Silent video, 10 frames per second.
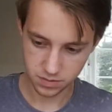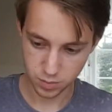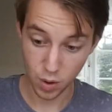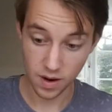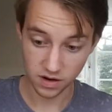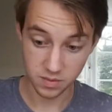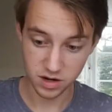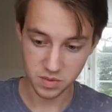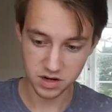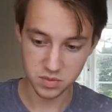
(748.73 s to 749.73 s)
puer is
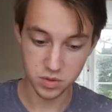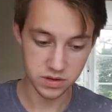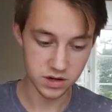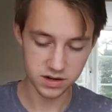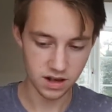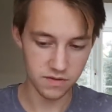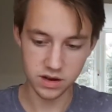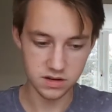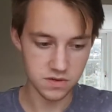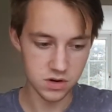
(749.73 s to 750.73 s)
much more than just that
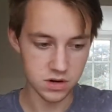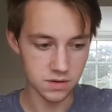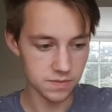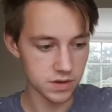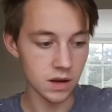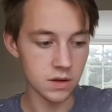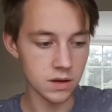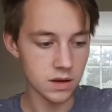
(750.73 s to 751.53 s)
first infusion. So